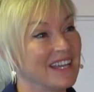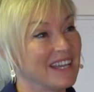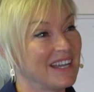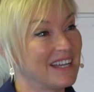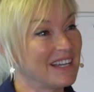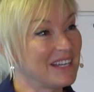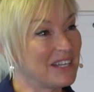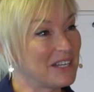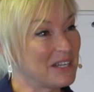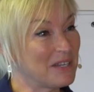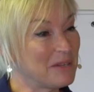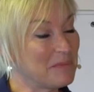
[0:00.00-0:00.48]

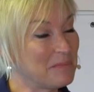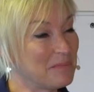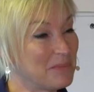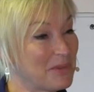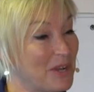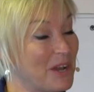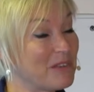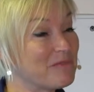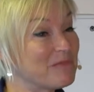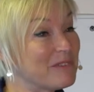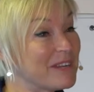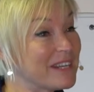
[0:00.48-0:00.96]
Uh, but
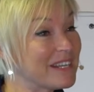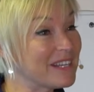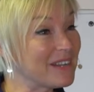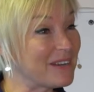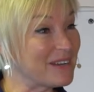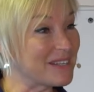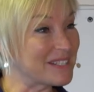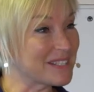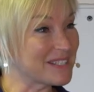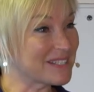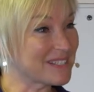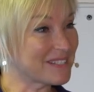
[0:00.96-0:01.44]
I
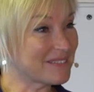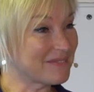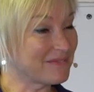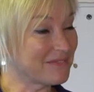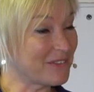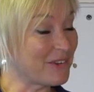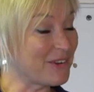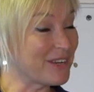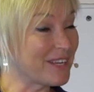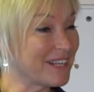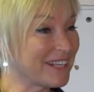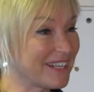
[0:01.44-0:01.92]
realised
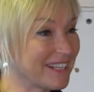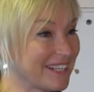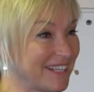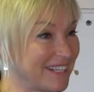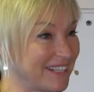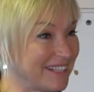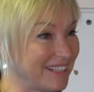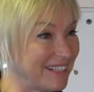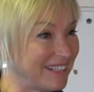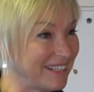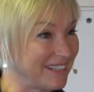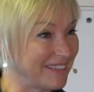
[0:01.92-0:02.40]
very
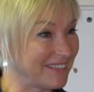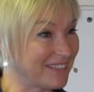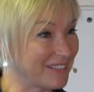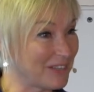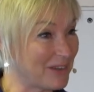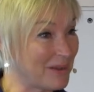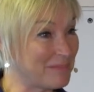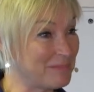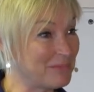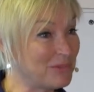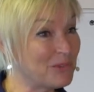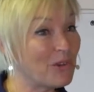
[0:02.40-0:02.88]
clearly that
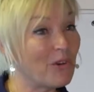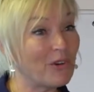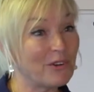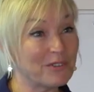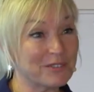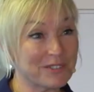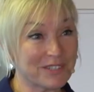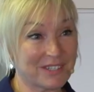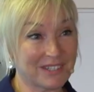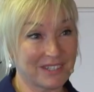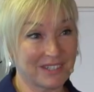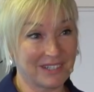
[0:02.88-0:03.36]
I'm
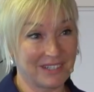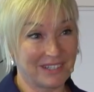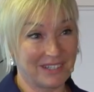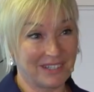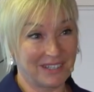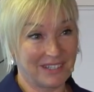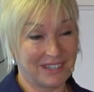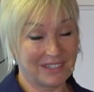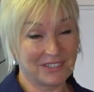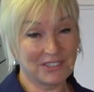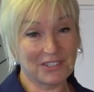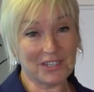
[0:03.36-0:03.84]
not
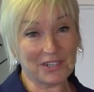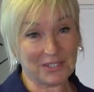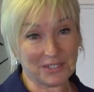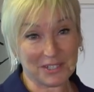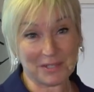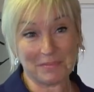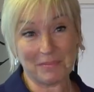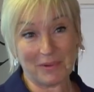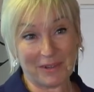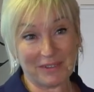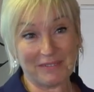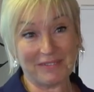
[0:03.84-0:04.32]

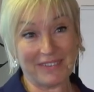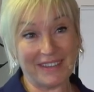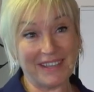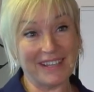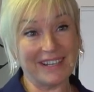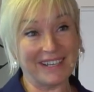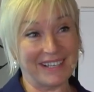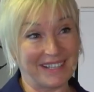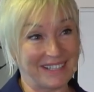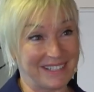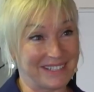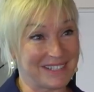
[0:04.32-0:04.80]
just my
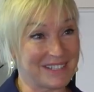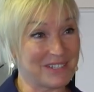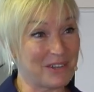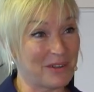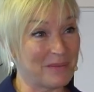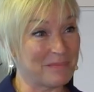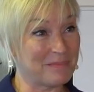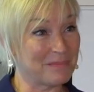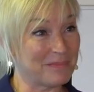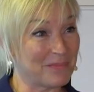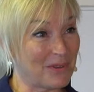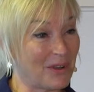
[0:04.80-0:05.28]
feelings.
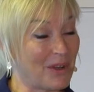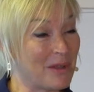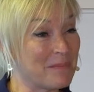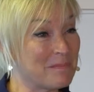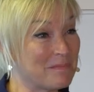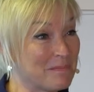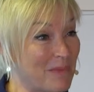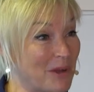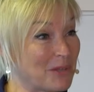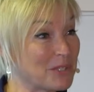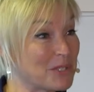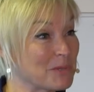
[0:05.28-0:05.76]
I'm,
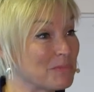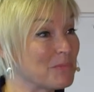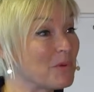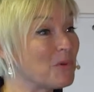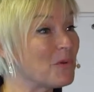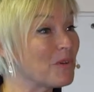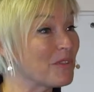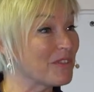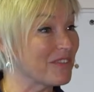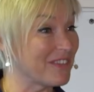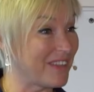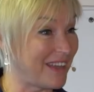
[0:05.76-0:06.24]
I'm much
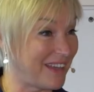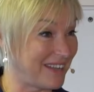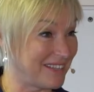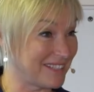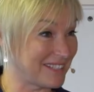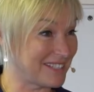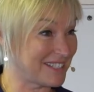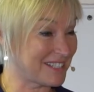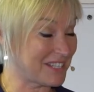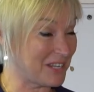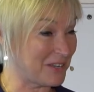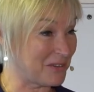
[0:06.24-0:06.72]
more than that.
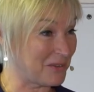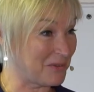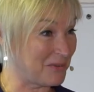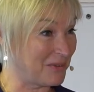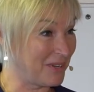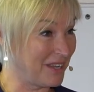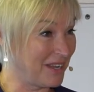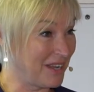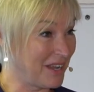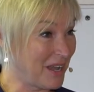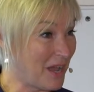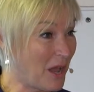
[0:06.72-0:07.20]
So
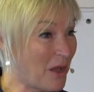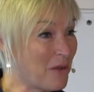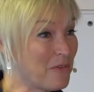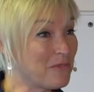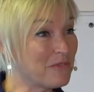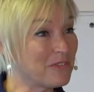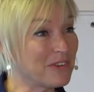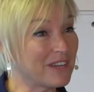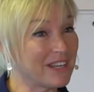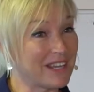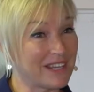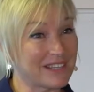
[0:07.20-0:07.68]

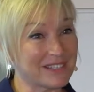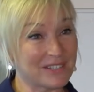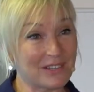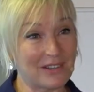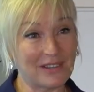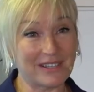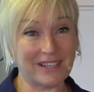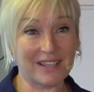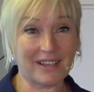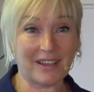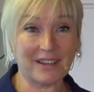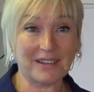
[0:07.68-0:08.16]
hopefully as
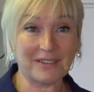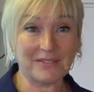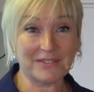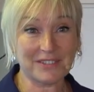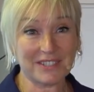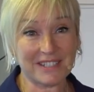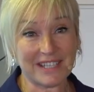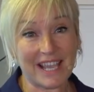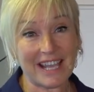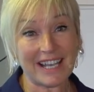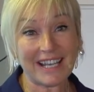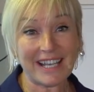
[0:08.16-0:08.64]
I kind of
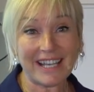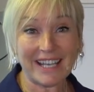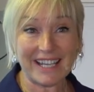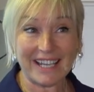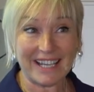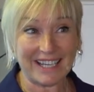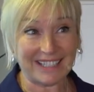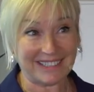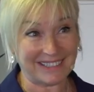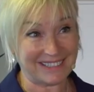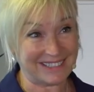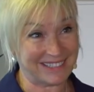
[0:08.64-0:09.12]
settle
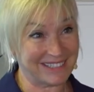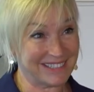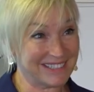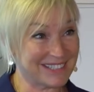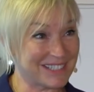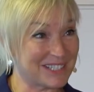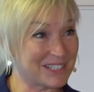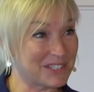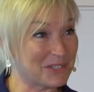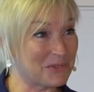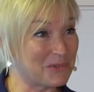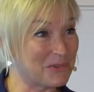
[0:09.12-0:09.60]
in
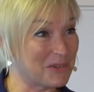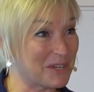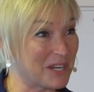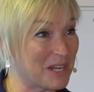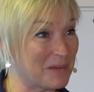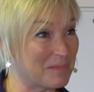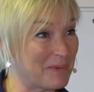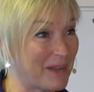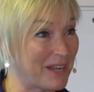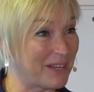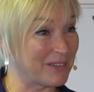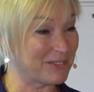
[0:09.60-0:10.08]
to talking
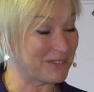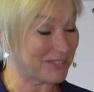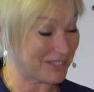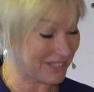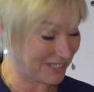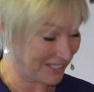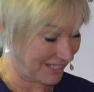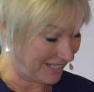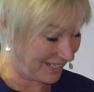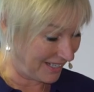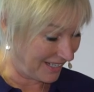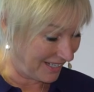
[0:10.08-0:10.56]
about
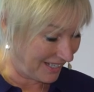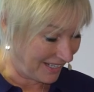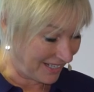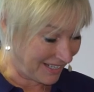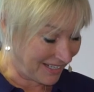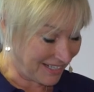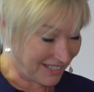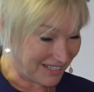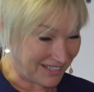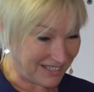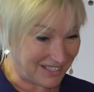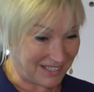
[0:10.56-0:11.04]

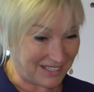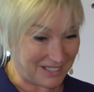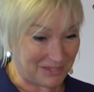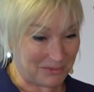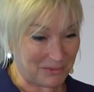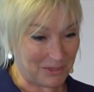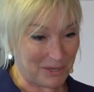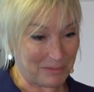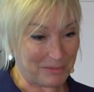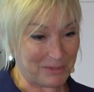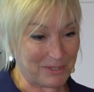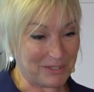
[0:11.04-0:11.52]
uh,
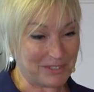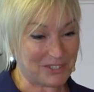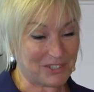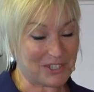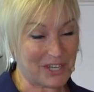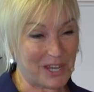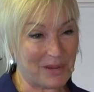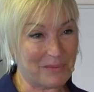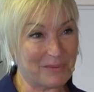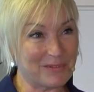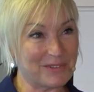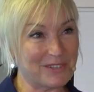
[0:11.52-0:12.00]
what I'm going to
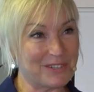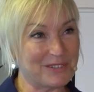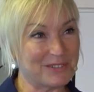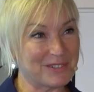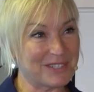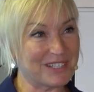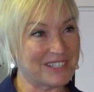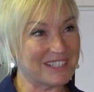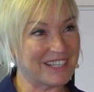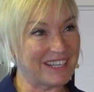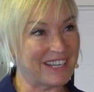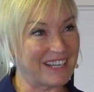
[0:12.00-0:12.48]
share with you
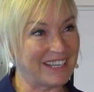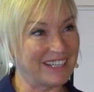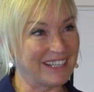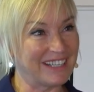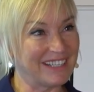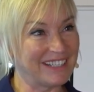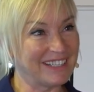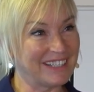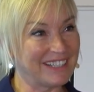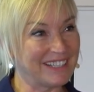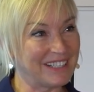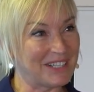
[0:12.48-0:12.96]
today,
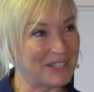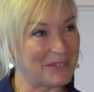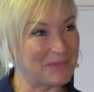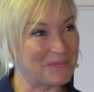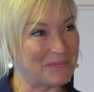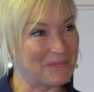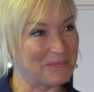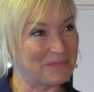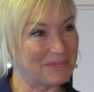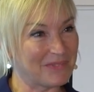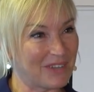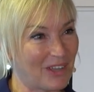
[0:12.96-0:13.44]

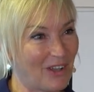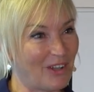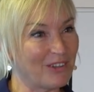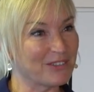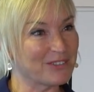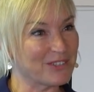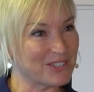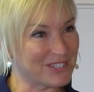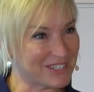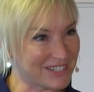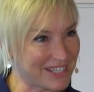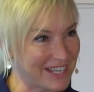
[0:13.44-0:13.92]
um, I'll
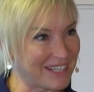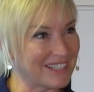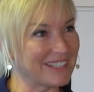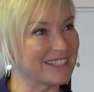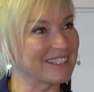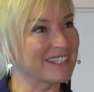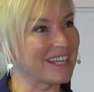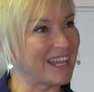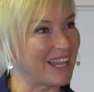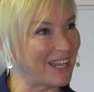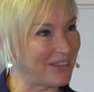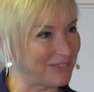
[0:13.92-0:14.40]
just settle
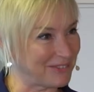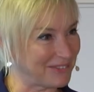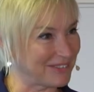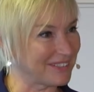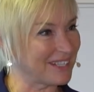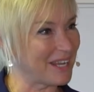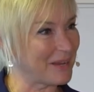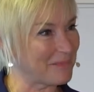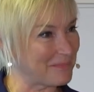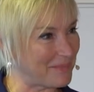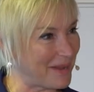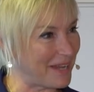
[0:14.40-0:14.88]
down and
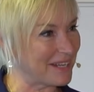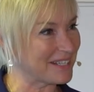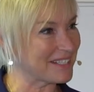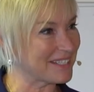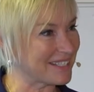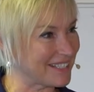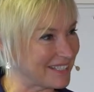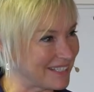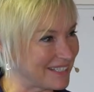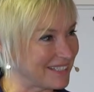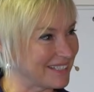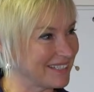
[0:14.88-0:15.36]
get back
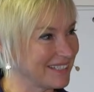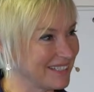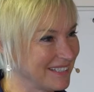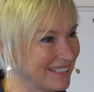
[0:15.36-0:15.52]
to,